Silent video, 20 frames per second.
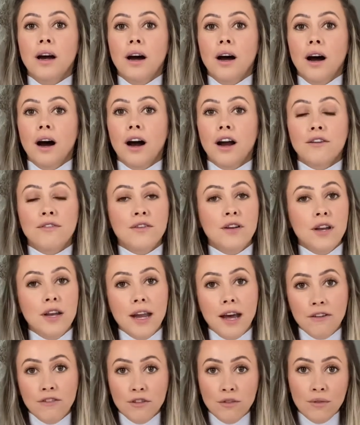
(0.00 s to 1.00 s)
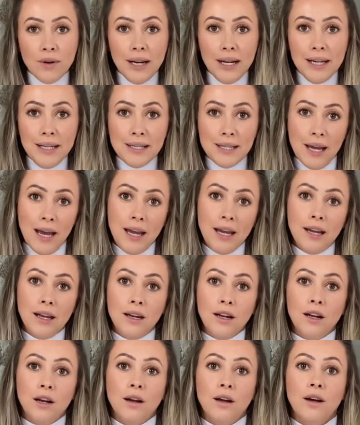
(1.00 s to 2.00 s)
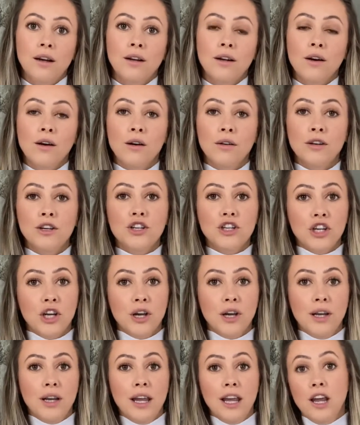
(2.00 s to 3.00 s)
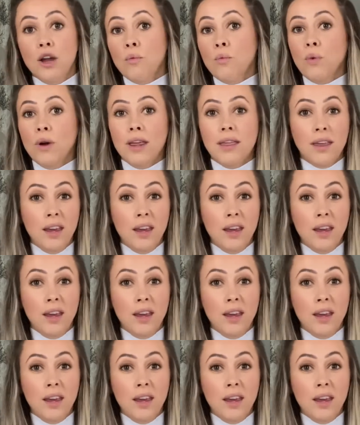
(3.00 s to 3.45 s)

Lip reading: I've never really taken a client on a journey with